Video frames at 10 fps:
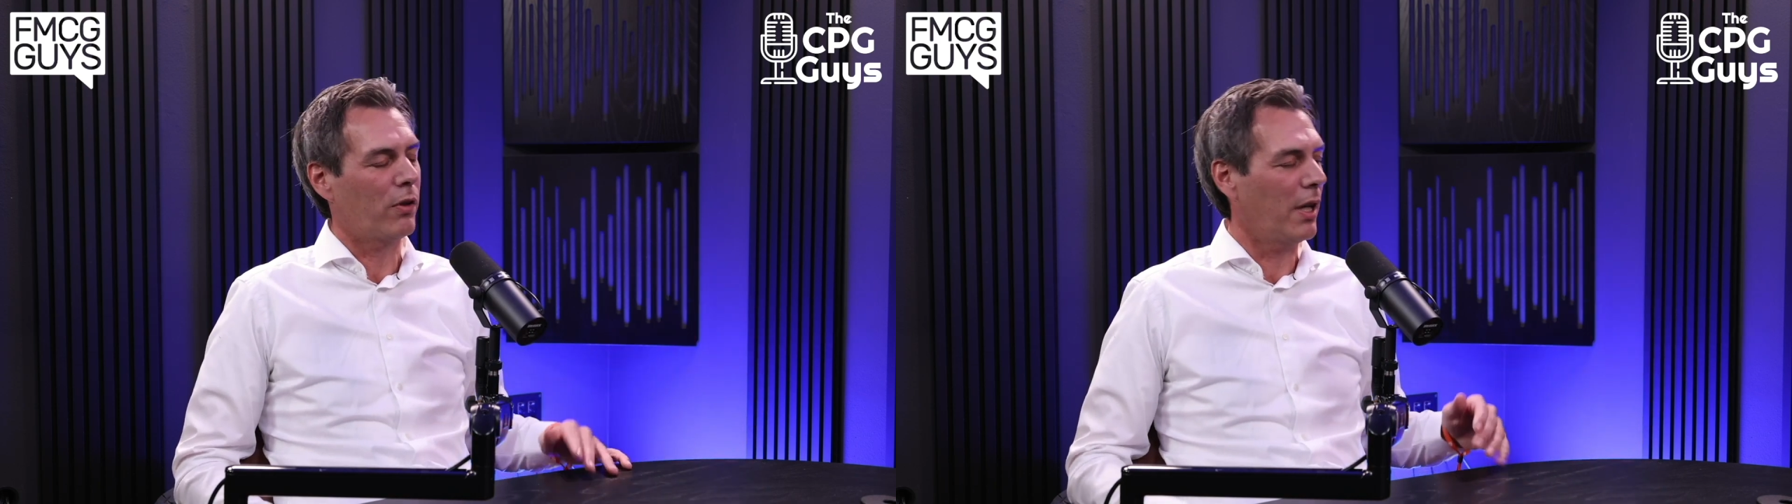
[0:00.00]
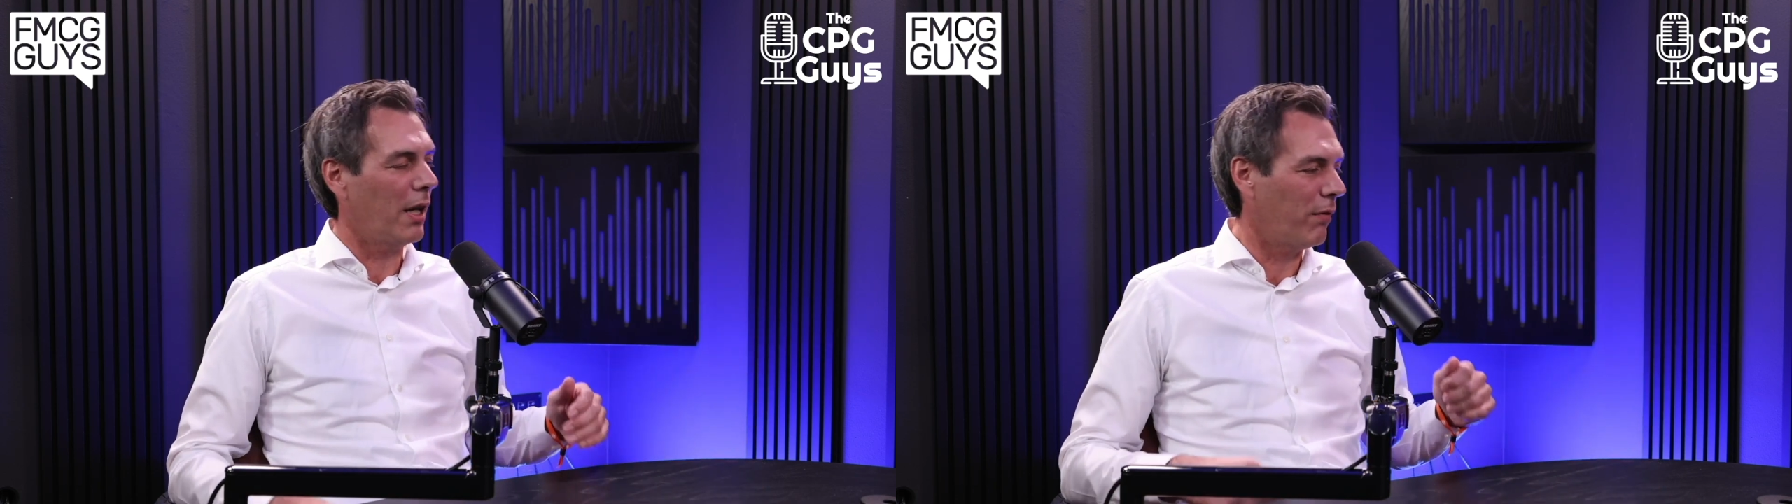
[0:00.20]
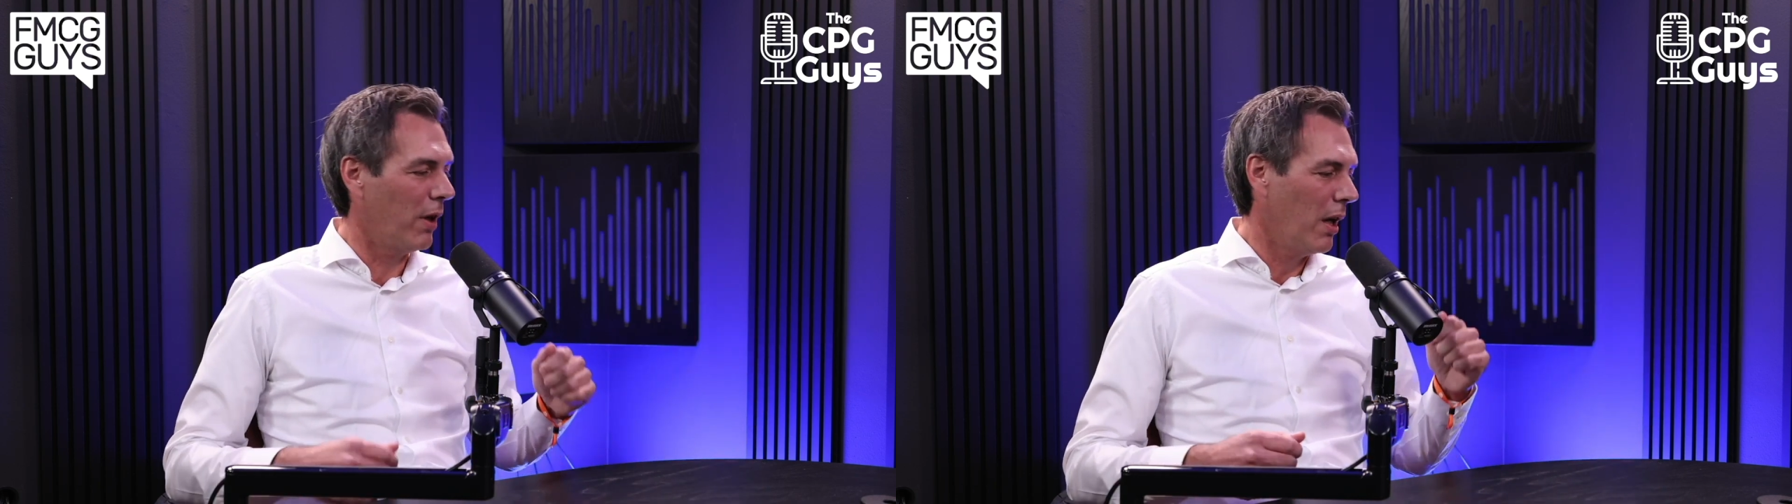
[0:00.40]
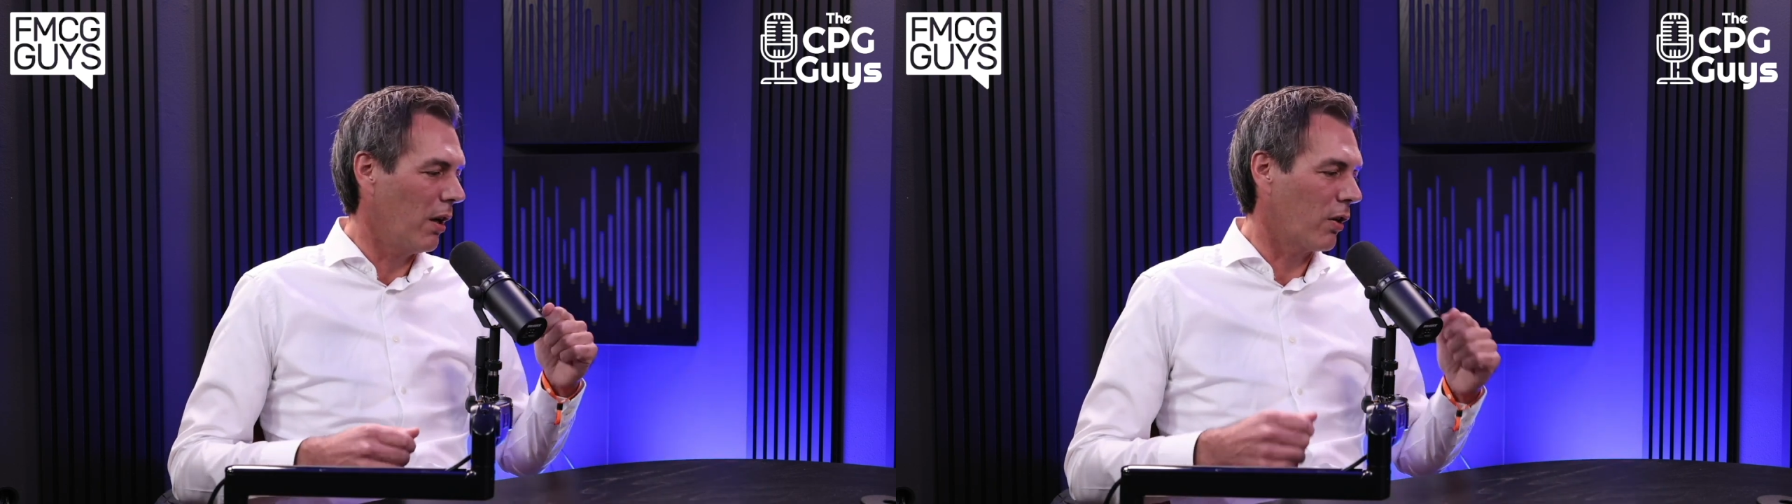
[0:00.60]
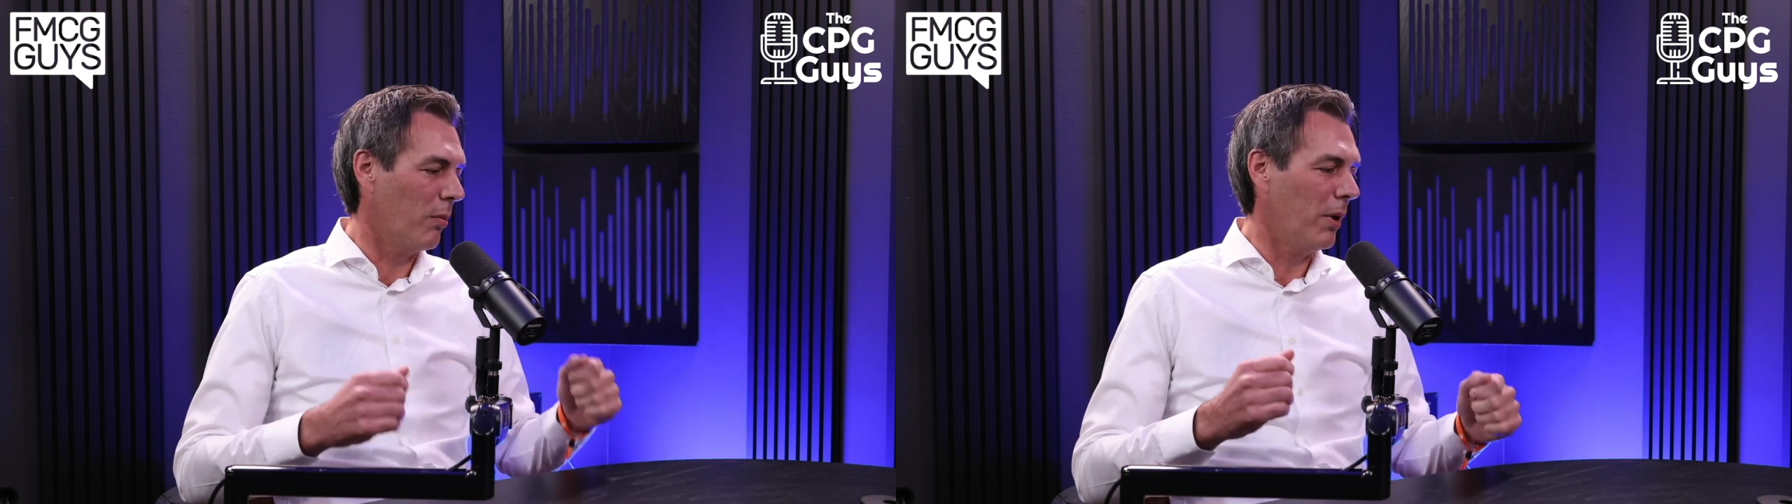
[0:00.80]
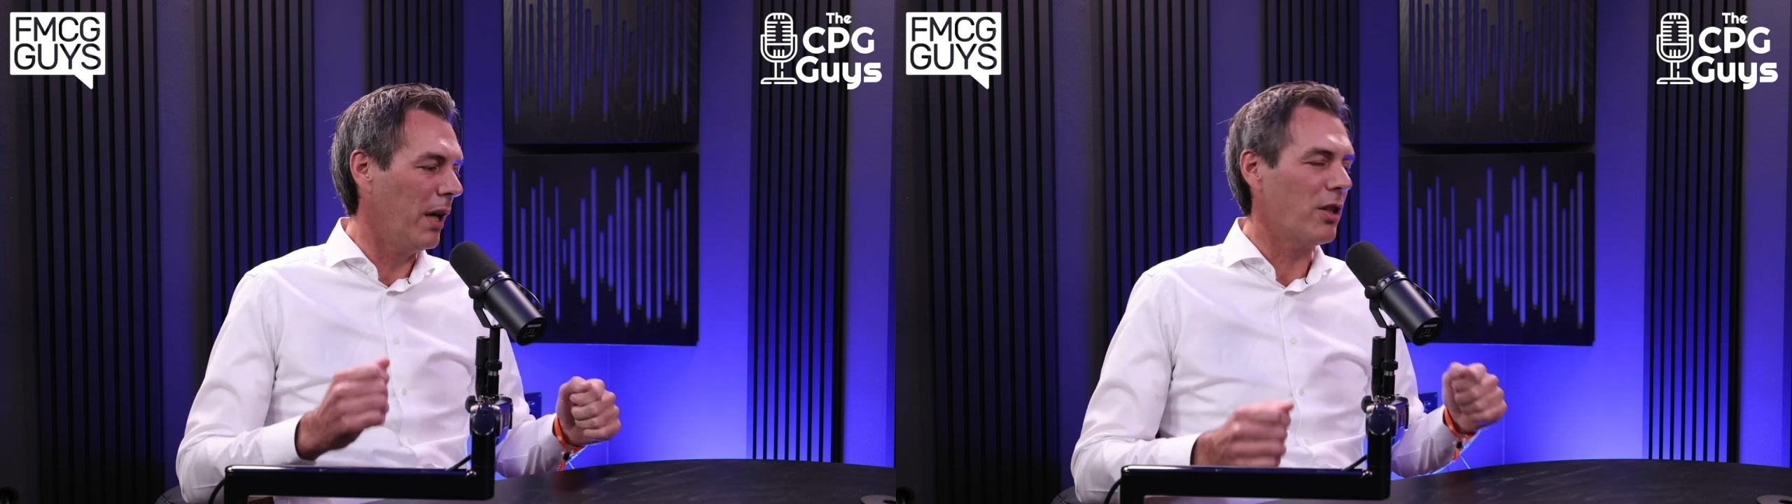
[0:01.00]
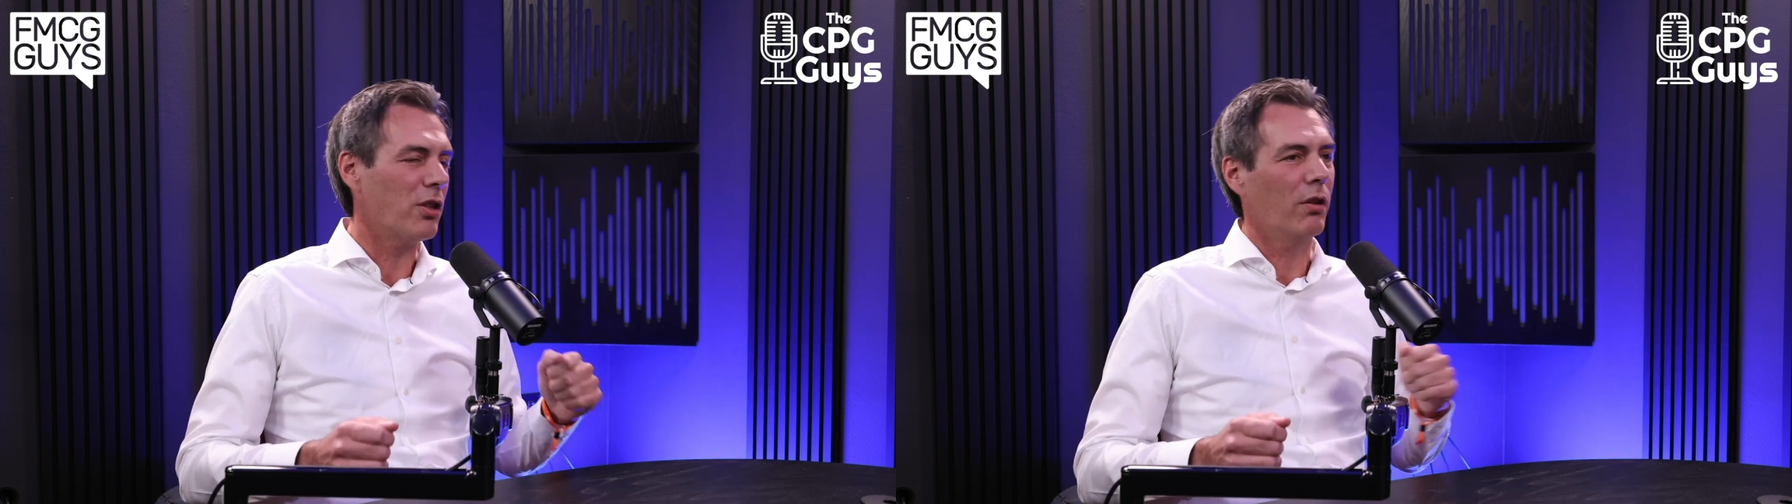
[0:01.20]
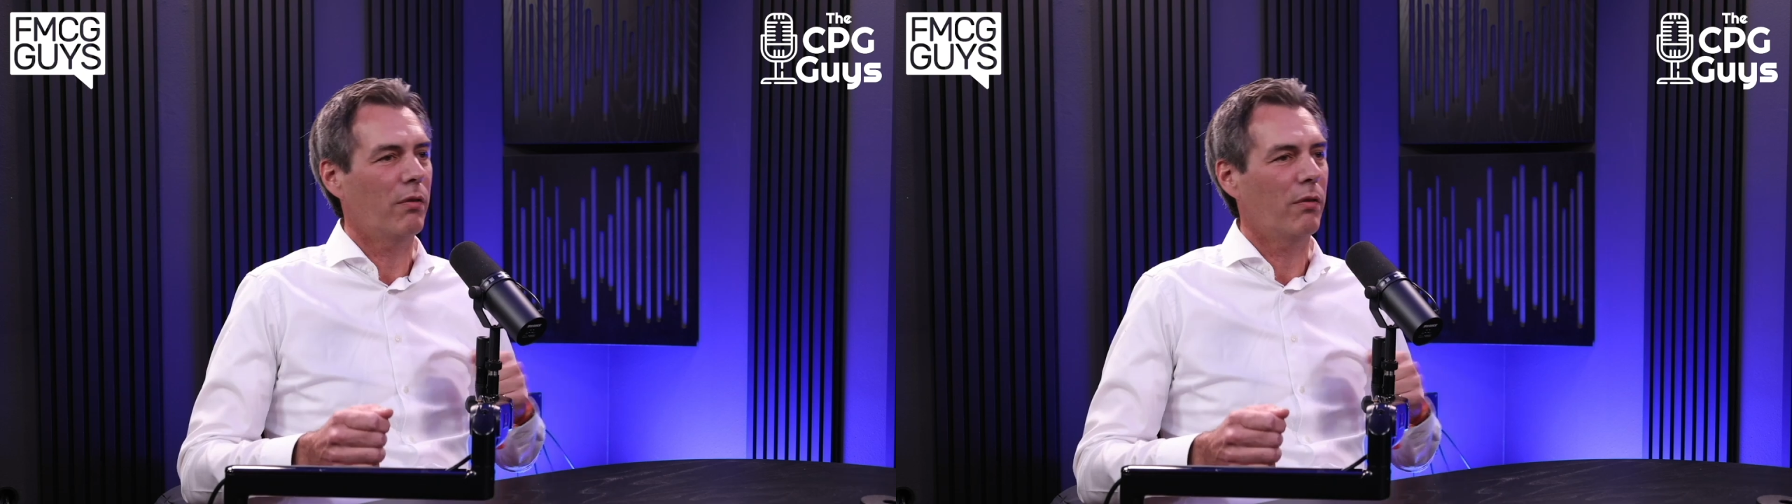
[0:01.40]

You have a combination